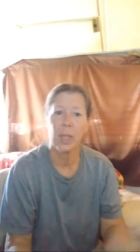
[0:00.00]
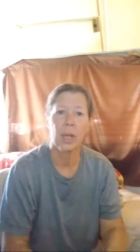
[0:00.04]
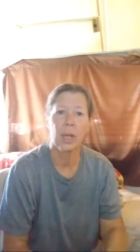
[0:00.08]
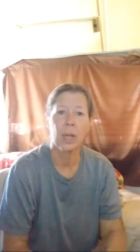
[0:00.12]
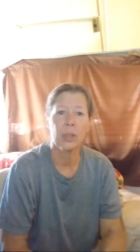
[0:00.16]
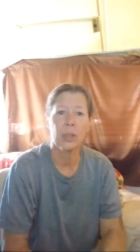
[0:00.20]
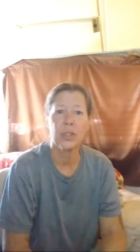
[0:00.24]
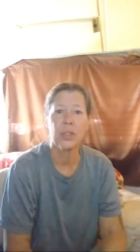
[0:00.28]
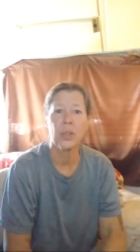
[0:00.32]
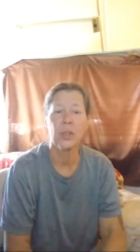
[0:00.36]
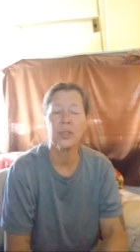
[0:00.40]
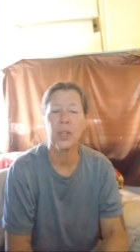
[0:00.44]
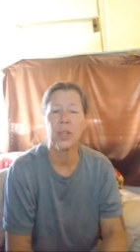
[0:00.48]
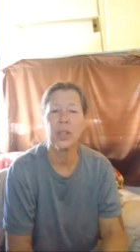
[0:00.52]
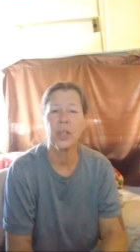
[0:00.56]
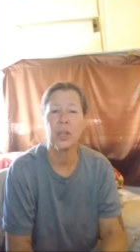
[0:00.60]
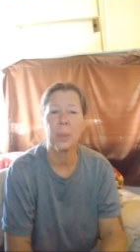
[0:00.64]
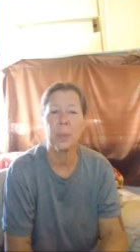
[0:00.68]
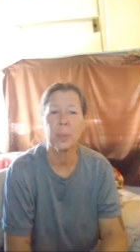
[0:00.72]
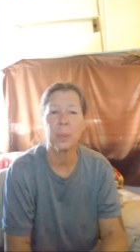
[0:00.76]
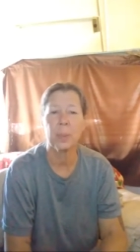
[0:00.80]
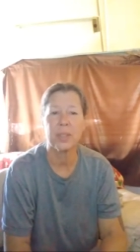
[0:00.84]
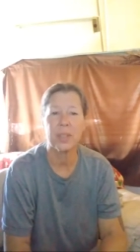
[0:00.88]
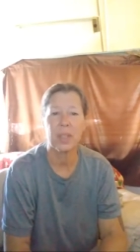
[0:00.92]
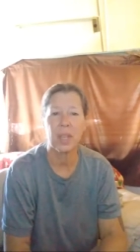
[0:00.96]
So if you hear
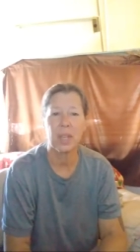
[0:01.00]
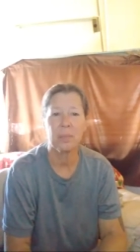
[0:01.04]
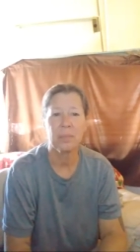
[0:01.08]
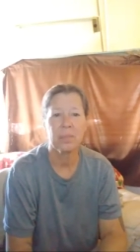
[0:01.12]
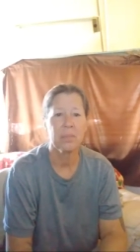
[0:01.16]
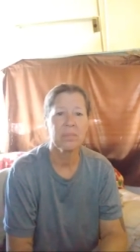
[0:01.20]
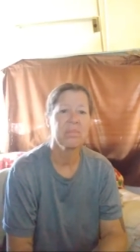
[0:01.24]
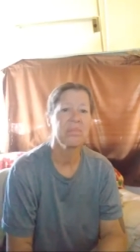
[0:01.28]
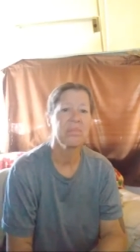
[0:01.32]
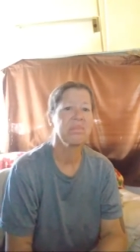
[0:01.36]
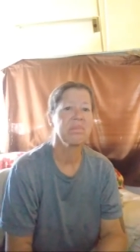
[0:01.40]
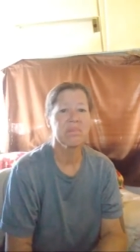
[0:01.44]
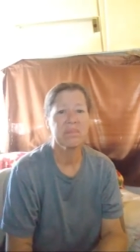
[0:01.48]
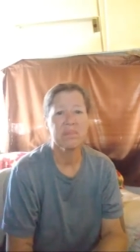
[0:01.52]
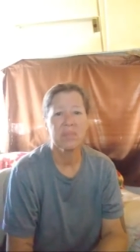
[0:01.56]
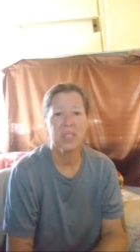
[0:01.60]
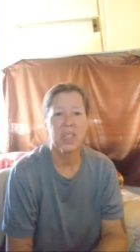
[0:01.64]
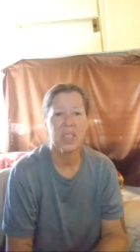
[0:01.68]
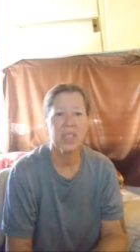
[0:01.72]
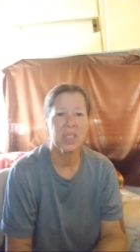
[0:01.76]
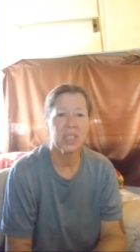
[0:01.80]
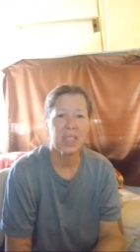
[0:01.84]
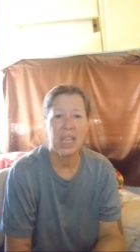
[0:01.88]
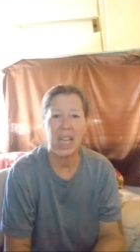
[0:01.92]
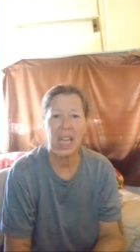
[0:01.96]
people say,
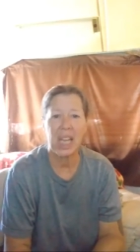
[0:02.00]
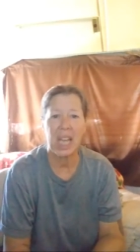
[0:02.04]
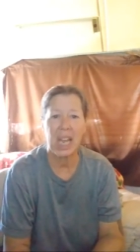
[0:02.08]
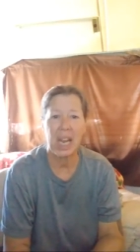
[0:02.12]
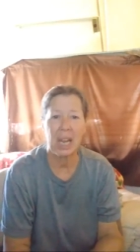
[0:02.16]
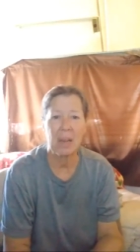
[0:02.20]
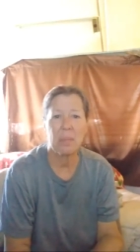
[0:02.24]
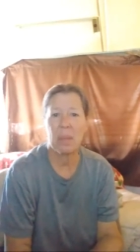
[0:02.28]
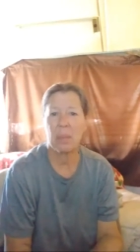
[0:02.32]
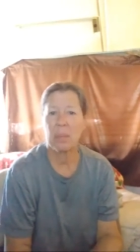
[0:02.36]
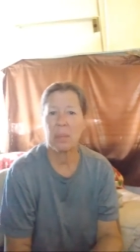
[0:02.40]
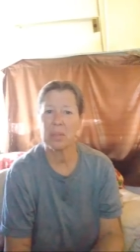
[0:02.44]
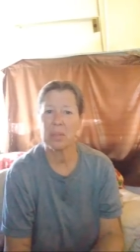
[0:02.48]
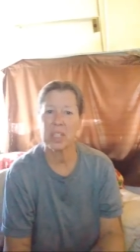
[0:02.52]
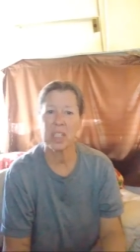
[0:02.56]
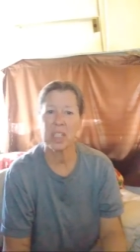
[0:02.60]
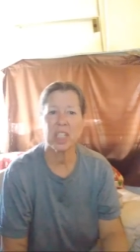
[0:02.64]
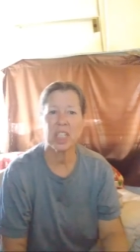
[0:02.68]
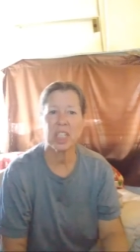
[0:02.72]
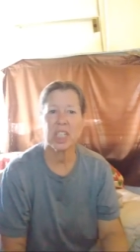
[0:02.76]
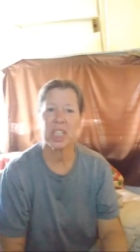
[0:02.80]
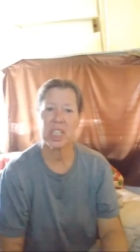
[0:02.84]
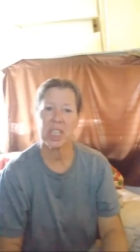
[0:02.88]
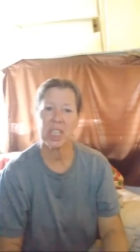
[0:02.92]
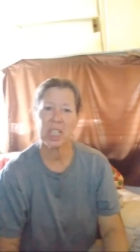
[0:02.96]
yeah, I remember when she
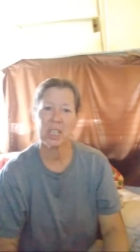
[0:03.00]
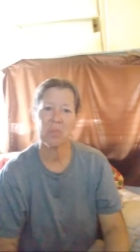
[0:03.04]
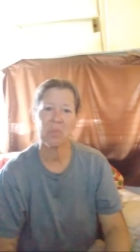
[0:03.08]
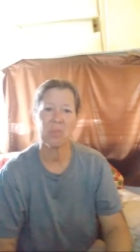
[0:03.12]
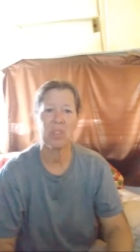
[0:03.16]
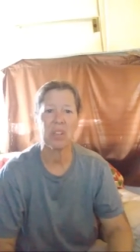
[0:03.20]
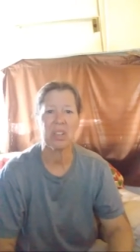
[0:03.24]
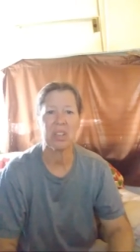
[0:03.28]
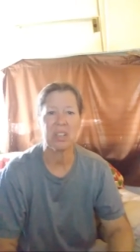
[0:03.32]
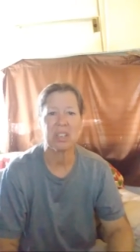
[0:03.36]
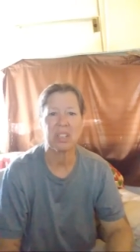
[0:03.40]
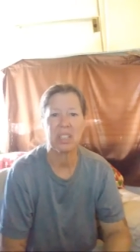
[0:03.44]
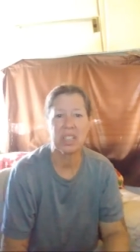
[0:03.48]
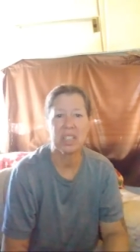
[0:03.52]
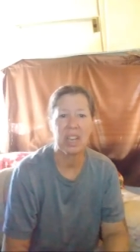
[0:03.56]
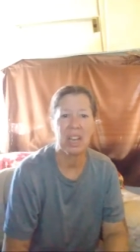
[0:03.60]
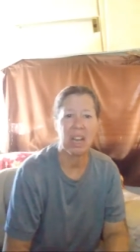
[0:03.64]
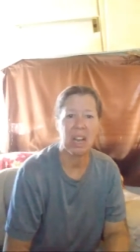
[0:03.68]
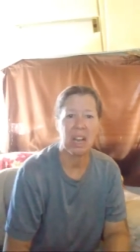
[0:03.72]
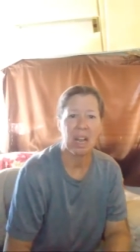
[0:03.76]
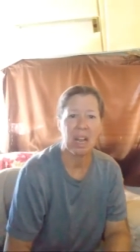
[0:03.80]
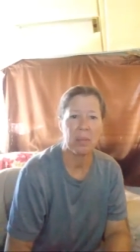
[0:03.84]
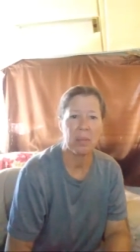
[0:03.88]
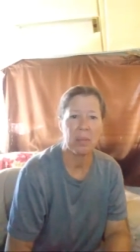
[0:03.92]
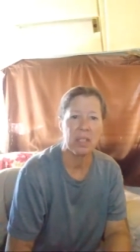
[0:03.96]
didn't work a
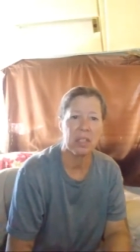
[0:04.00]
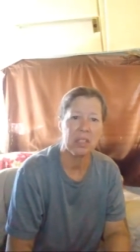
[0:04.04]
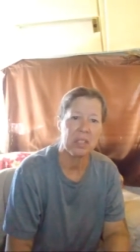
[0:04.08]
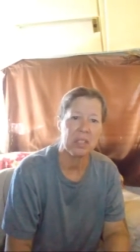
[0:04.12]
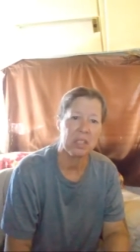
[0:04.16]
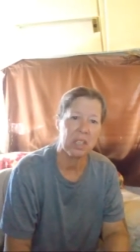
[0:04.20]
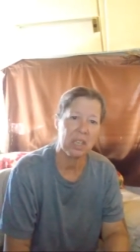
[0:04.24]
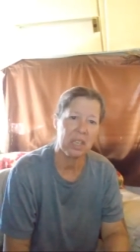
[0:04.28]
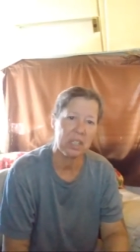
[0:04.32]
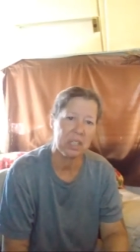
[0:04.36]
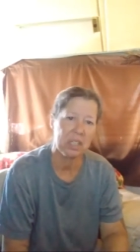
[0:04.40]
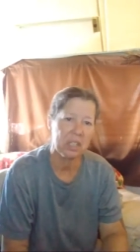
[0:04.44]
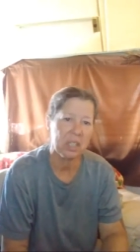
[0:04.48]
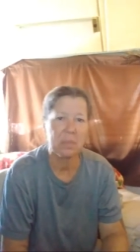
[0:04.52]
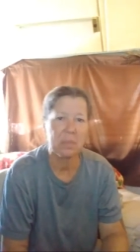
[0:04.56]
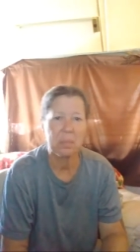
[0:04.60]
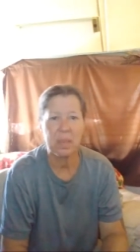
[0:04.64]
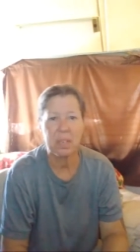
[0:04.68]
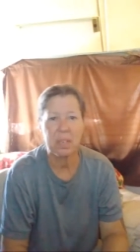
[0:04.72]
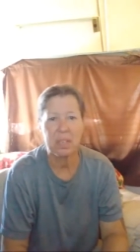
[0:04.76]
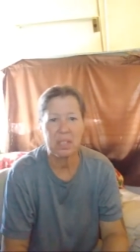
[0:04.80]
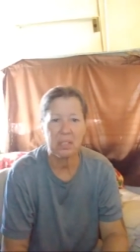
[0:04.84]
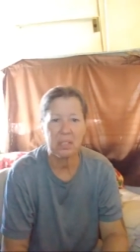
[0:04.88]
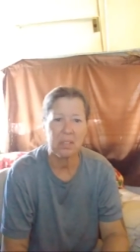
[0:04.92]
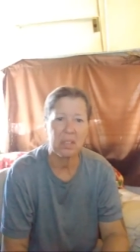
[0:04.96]
job and she shouldn't be
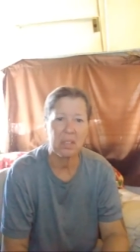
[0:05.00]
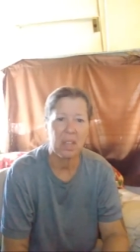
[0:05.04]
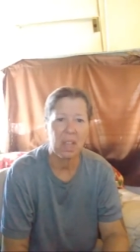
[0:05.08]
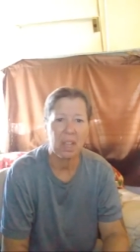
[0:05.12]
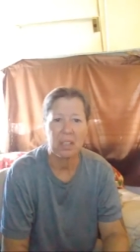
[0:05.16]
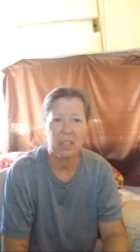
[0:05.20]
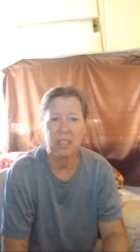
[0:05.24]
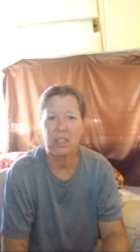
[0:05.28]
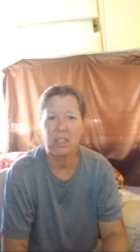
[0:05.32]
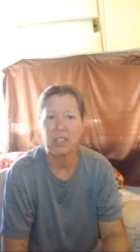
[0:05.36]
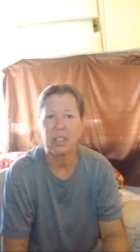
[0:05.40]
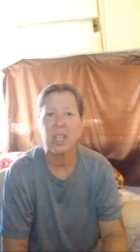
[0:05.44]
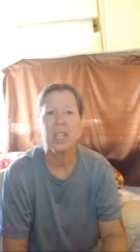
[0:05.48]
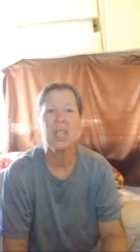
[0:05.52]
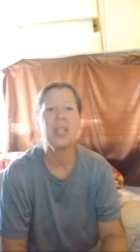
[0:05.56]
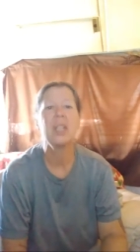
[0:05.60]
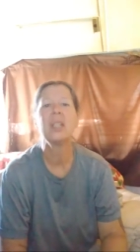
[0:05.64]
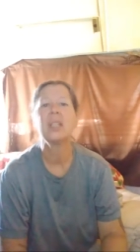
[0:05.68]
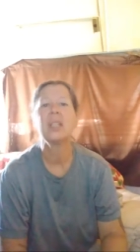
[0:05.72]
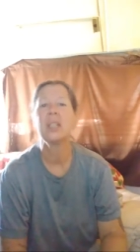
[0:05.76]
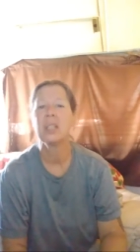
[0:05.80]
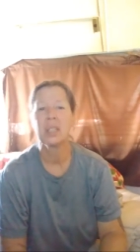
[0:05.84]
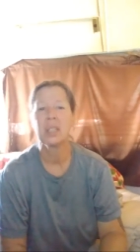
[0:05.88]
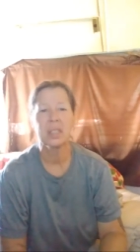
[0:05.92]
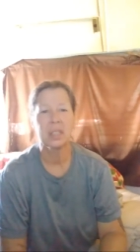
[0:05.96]
doing this,
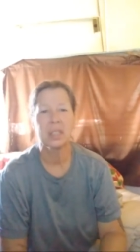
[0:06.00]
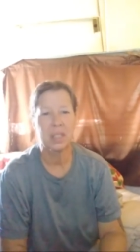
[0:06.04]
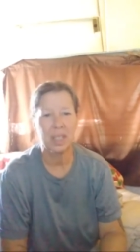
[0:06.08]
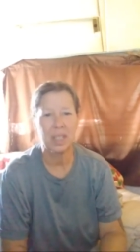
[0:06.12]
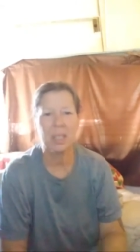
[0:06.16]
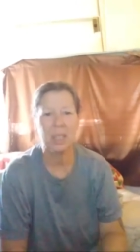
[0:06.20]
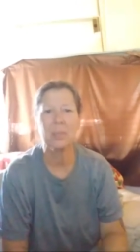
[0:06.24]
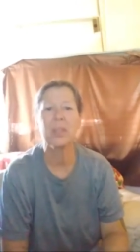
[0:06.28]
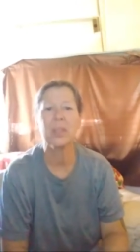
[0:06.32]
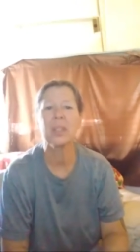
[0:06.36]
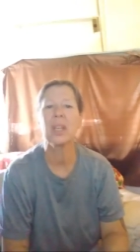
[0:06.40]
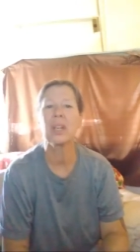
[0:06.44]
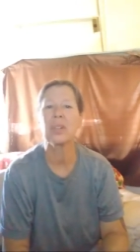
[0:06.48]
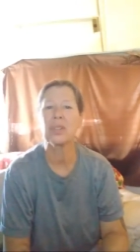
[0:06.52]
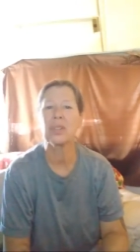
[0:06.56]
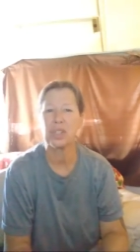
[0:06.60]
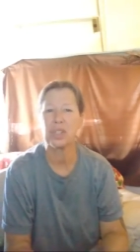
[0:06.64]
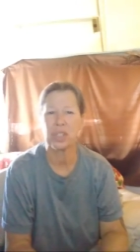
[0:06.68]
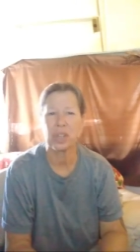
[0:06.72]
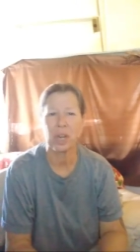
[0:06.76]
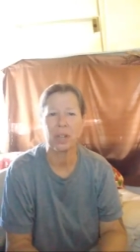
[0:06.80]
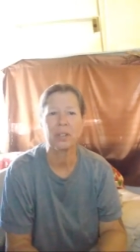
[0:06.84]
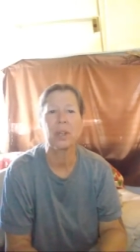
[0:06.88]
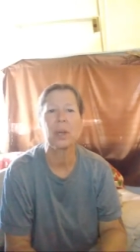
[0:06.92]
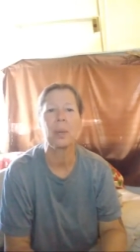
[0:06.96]
tell them to go
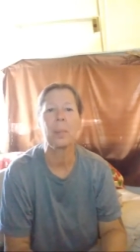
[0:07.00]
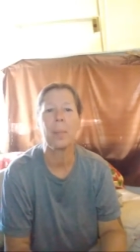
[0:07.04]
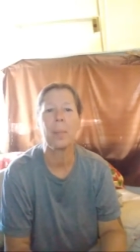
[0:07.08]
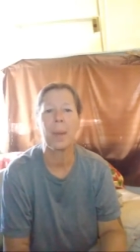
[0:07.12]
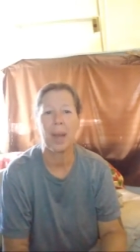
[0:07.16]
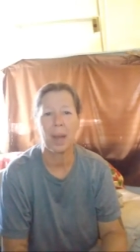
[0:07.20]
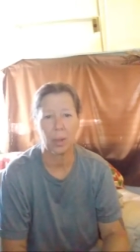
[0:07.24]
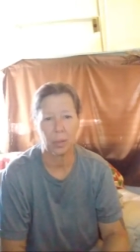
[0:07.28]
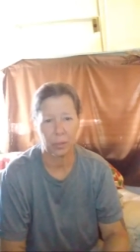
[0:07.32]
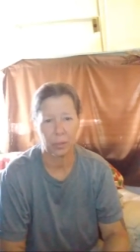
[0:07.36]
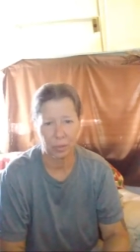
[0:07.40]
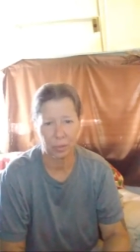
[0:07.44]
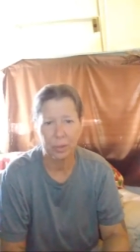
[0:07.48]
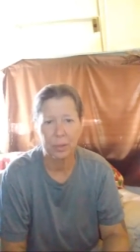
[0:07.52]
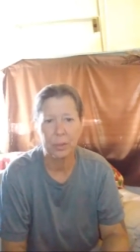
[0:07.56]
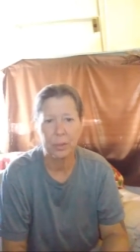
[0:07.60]
shut their mouth.